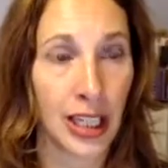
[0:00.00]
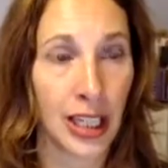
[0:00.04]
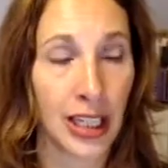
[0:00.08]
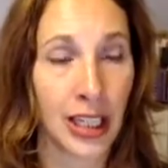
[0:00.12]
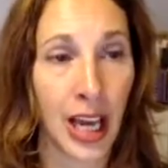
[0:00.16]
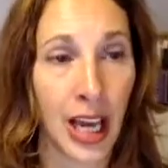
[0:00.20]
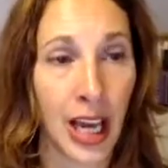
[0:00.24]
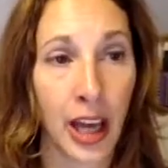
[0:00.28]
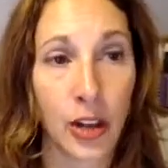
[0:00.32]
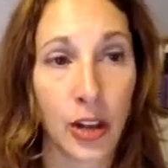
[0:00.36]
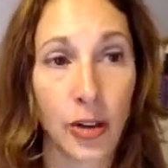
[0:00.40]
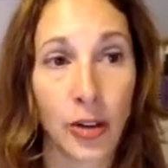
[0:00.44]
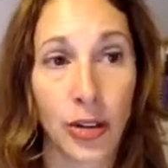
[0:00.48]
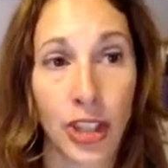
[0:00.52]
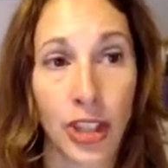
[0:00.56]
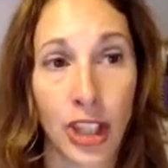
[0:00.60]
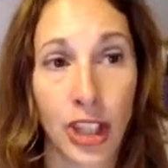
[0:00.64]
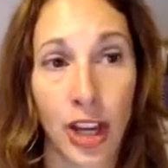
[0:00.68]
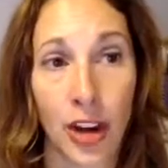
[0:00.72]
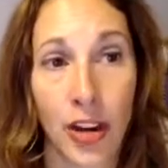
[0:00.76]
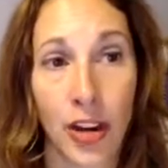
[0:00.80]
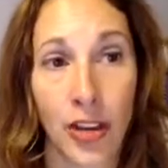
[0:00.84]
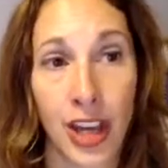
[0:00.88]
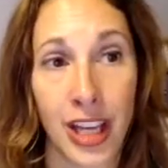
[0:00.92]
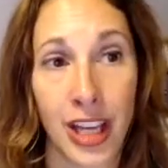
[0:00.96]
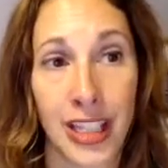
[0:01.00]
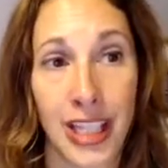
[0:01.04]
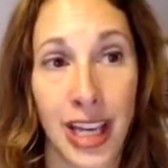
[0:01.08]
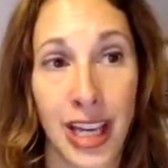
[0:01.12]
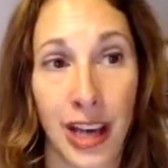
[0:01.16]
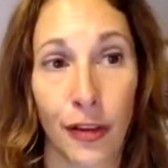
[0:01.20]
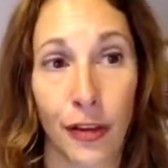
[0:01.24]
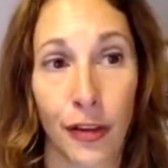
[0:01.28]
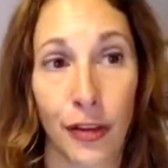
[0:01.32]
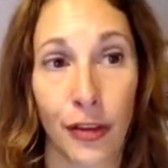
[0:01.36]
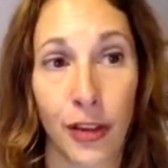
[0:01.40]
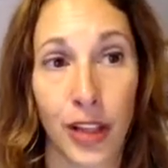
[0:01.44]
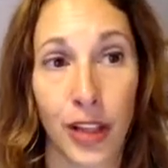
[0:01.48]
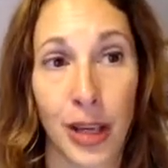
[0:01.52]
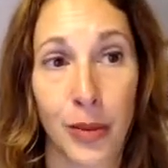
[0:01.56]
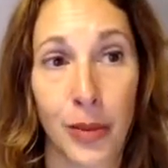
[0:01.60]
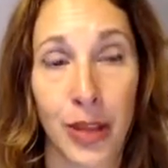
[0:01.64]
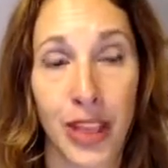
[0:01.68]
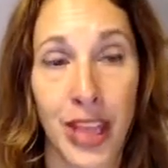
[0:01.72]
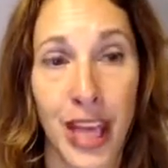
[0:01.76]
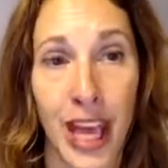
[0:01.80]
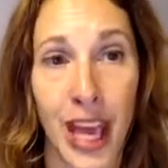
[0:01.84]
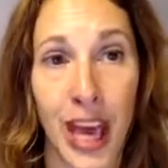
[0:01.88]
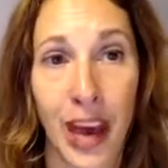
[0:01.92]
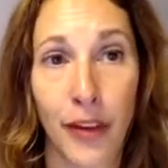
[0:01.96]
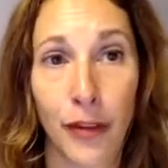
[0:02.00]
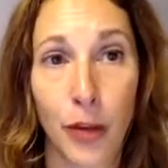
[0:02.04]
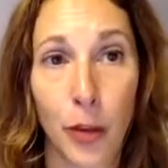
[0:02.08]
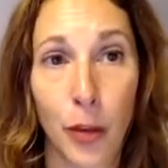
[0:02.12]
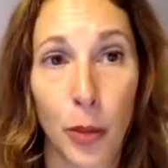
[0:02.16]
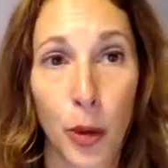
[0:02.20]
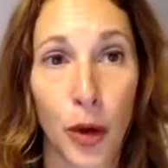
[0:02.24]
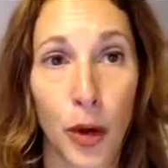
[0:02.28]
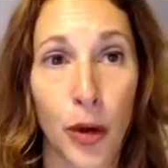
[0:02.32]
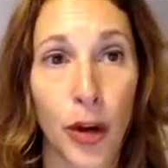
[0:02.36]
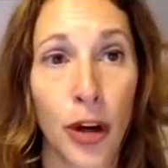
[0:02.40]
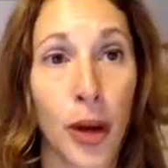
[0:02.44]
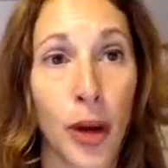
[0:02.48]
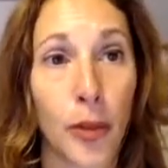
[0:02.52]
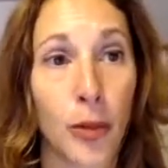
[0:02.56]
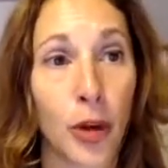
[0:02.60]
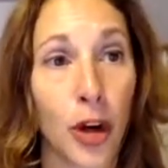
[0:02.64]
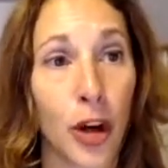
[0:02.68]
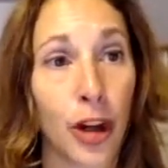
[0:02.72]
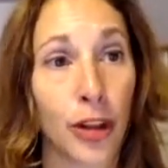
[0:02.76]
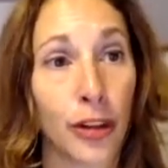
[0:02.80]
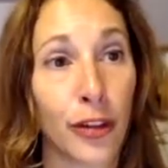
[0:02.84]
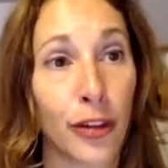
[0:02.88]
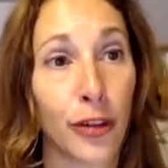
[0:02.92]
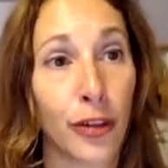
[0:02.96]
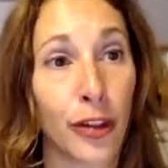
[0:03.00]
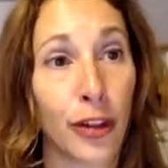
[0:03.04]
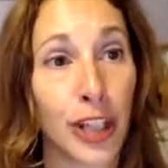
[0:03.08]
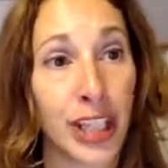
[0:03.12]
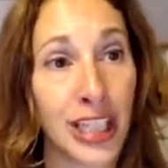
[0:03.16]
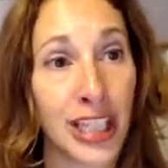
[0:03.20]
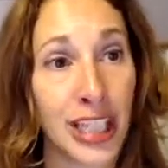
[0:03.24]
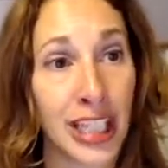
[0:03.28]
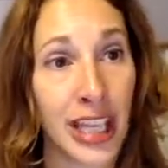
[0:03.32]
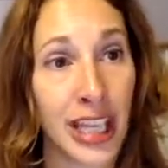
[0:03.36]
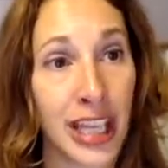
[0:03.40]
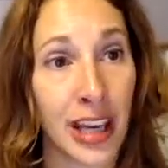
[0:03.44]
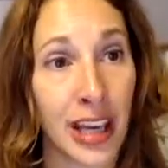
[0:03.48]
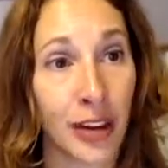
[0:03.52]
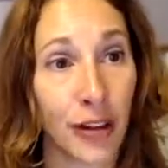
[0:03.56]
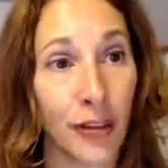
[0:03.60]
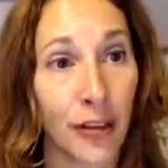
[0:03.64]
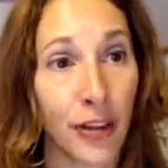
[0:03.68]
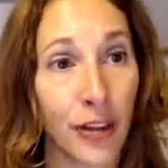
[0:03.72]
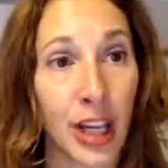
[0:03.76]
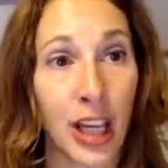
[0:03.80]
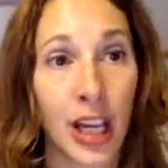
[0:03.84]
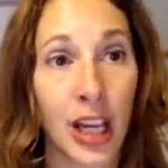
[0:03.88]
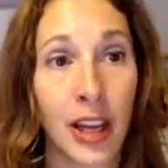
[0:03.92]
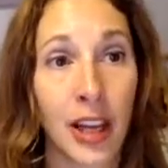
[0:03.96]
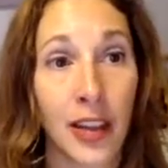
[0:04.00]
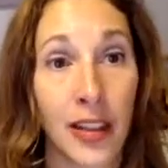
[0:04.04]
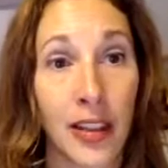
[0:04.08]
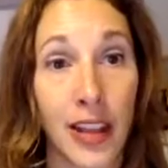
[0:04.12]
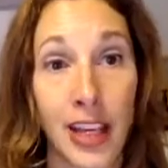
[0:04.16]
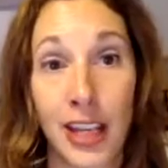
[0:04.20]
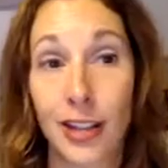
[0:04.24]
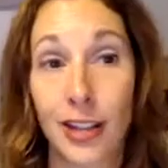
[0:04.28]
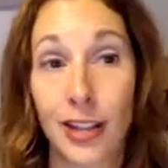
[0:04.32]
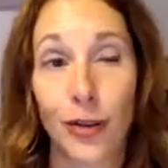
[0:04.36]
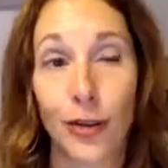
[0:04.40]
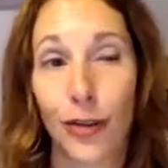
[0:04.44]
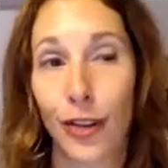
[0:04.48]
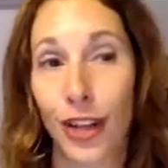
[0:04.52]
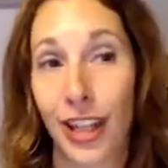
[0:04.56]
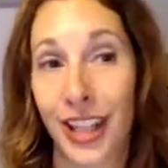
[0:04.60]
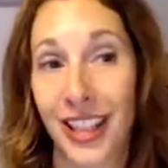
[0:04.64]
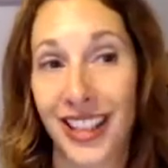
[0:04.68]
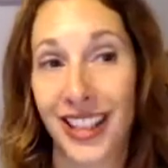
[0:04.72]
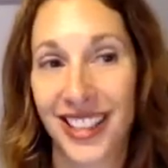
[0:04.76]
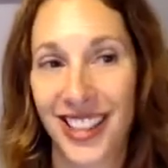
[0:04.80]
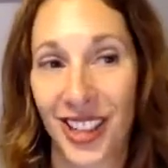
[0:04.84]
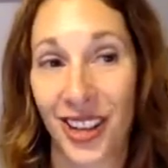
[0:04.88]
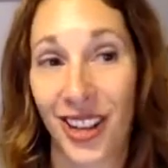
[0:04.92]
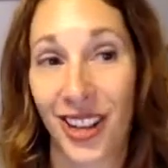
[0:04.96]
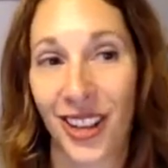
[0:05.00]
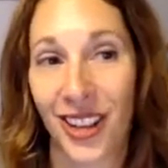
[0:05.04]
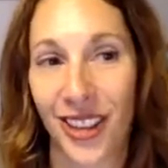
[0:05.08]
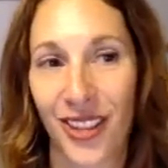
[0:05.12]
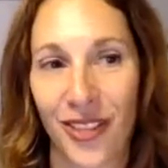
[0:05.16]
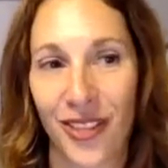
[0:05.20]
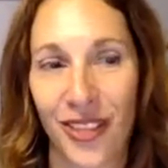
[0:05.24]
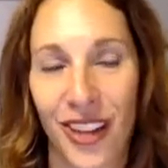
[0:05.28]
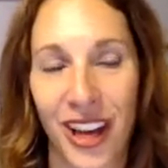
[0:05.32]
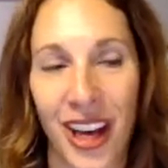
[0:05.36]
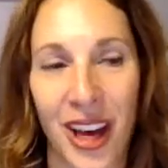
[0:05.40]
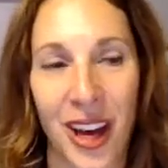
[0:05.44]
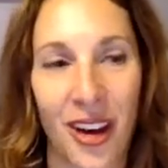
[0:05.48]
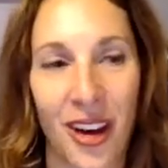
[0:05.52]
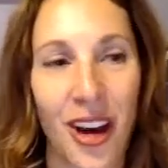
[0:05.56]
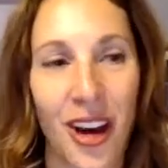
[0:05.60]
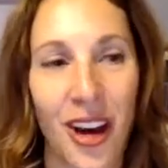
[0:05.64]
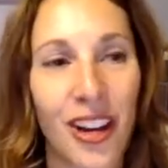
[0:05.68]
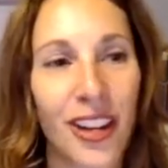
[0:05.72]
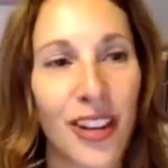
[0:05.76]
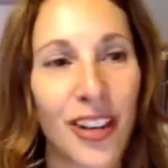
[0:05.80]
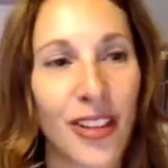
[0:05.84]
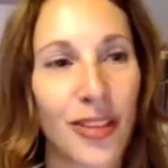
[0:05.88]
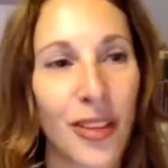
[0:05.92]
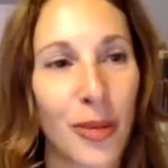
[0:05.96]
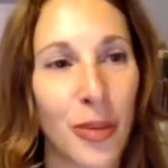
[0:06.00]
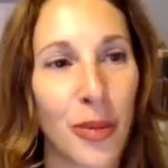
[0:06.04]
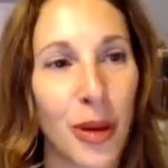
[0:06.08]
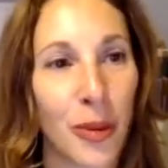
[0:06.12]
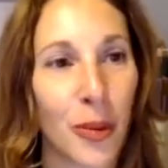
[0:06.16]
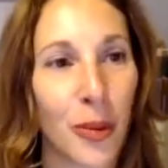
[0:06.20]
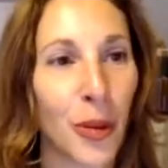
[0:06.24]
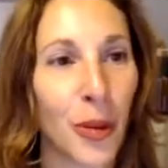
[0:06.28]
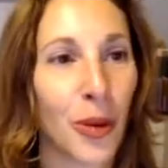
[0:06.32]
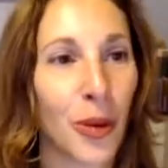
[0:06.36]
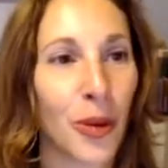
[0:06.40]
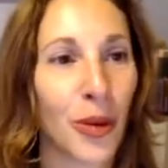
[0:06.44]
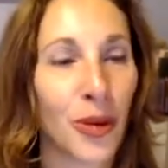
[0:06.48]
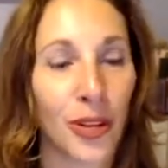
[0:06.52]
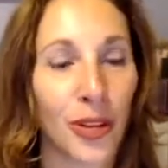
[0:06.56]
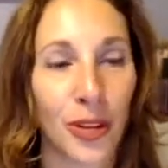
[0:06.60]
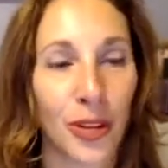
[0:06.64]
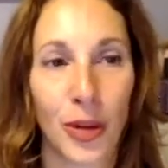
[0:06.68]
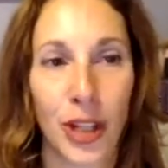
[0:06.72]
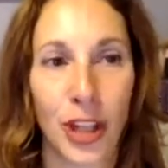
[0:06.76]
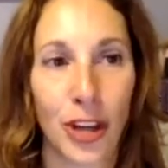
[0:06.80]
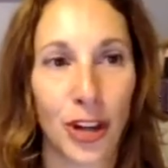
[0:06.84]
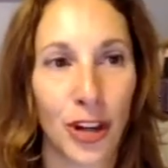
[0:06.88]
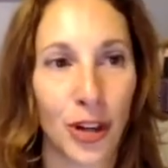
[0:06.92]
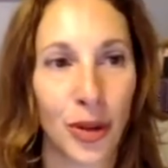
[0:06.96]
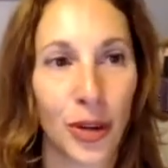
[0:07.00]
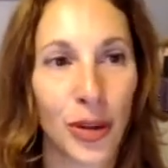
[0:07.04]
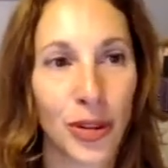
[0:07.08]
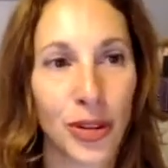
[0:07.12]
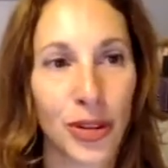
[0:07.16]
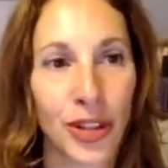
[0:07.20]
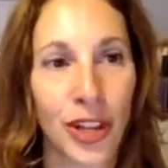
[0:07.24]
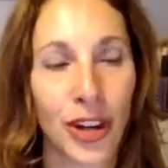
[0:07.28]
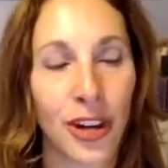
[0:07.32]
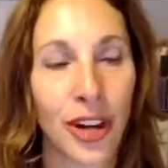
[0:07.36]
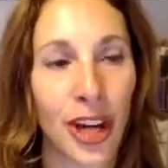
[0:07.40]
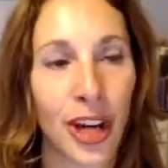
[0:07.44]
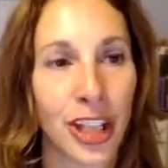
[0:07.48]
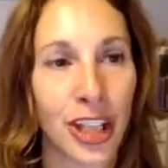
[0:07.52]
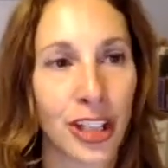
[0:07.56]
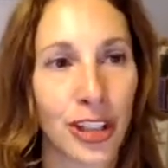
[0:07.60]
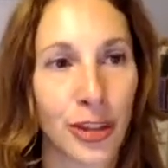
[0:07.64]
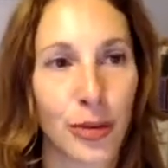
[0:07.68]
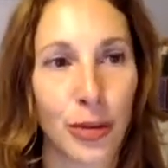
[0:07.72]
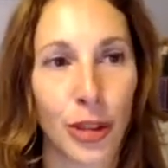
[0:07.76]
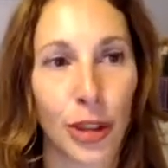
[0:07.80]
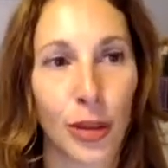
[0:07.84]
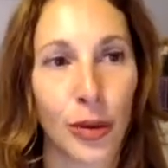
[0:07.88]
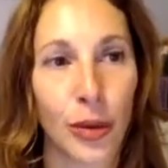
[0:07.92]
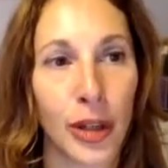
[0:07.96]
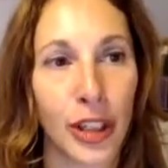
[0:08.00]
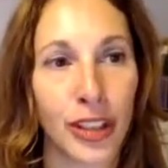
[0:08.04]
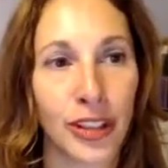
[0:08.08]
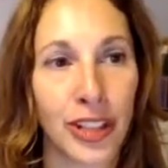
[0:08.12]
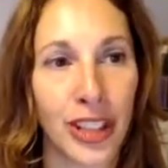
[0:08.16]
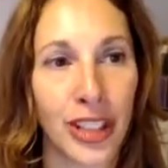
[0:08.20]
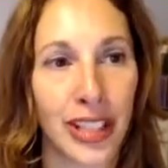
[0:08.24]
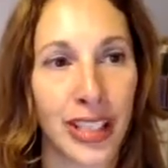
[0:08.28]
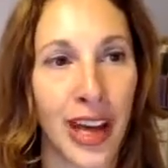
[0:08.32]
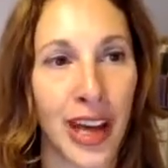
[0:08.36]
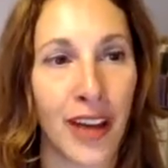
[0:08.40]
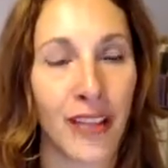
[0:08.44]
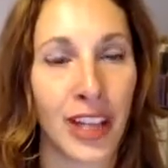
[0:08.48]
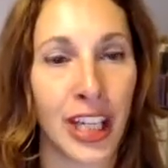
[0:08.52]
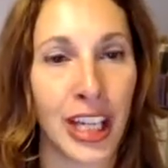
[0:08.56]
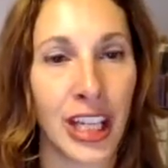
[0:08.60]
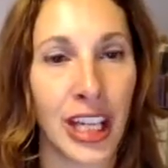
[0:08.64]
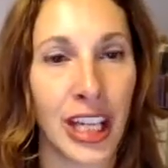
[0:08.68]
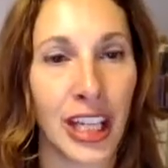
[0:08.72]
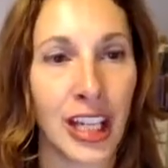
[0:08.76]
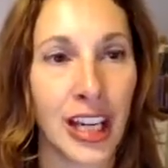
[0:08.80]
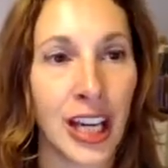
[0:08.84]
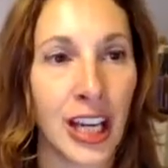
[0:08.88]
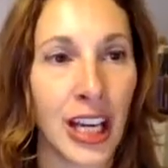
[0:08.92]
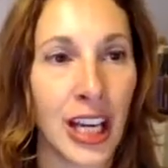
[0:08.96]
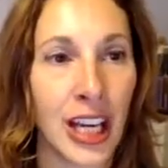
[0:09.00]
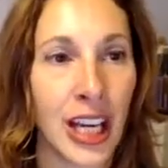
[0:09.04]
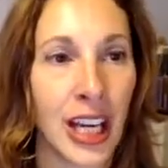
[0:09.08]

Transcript: Not only are they debt-free, but they have a program called Free to Give that is free to all of the people, whether you're a wholesale customer or wellness advocate.